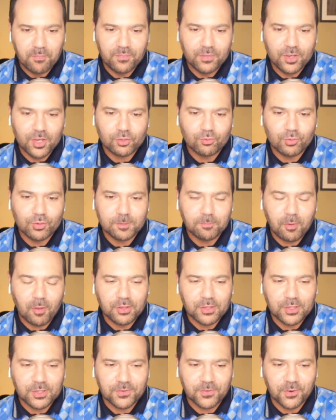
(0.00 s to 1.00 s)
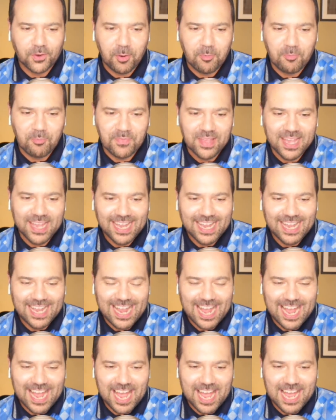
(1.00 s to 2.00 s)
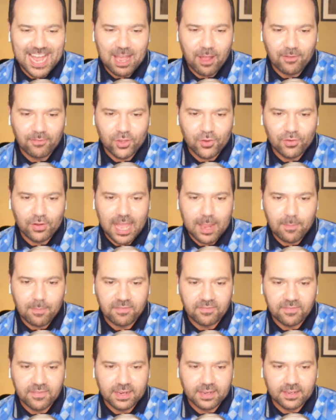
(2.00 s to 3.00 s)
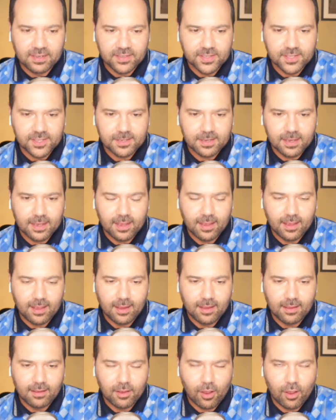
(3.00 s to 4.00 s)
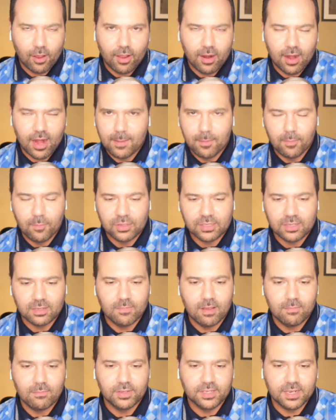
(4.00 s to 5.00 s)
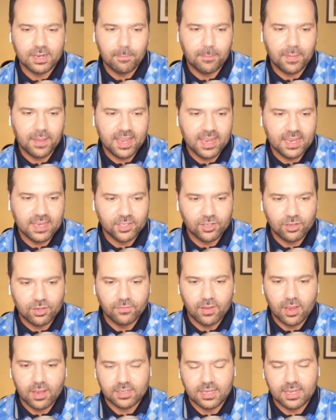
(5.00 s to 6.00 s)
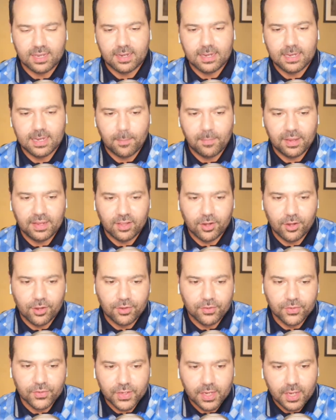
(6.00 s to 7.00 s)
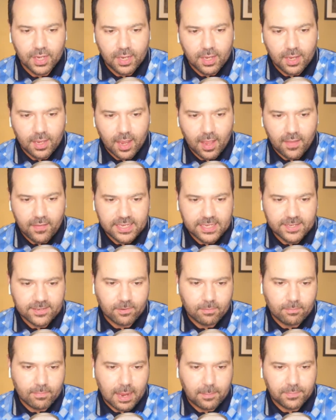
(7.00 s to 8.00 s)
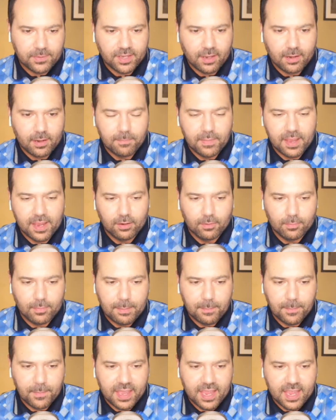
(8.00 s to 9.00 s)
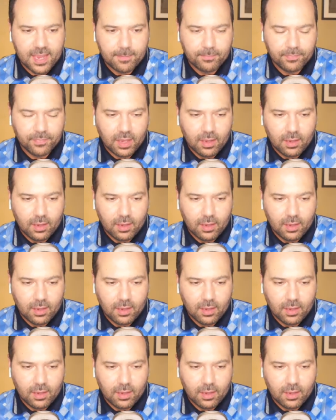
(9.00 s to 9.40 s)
Just response from uh, a few Labour figures, uh, Labour Muslim members and M Ps universally condemning the news. Uh, this is from Apsana Begum M P.